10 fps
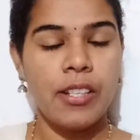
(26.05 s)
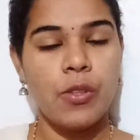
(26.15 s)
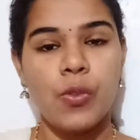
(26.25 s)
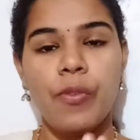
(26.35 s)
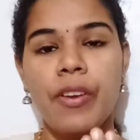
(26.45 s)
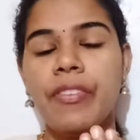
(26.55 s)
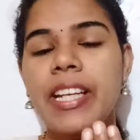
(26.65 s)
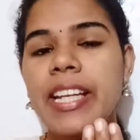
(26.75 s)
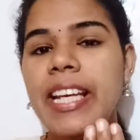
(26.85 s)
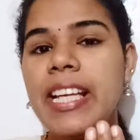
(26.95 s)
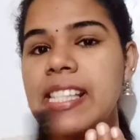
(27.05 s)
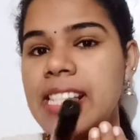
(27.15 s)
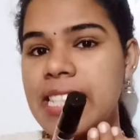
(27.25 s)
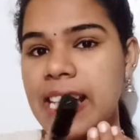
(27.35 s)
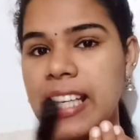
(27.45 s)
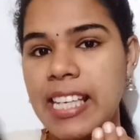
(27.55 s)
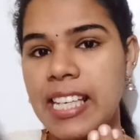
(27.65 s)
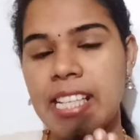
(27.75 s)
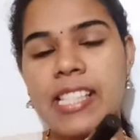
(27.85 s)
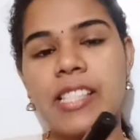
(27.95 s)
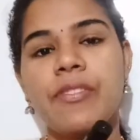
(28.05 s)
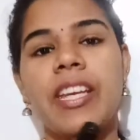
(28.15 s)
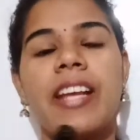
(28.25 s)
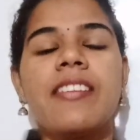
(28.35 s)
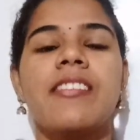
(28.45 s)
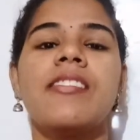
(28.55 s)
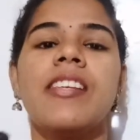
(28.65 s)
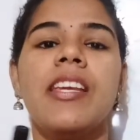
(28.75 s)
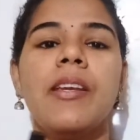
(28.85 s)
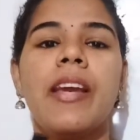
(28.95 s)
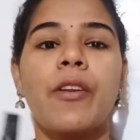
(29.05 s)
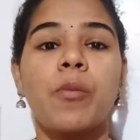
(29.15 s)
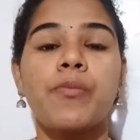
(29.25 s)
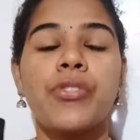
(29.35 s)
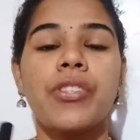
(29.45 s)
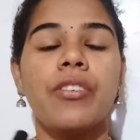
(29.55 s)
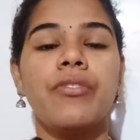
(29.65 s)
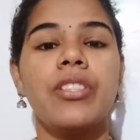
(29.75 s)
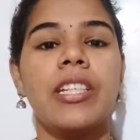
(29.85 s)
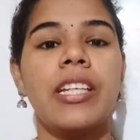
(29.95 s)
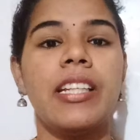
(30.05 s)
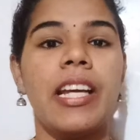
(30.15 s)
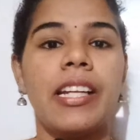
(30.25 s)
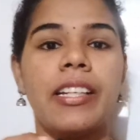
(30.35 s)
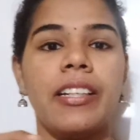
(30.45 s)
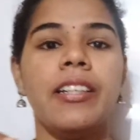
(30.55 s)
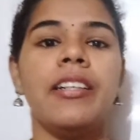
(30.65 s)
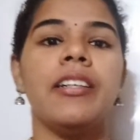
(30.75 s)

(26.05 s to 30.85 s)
So when we take a CS, we can see and observe, take that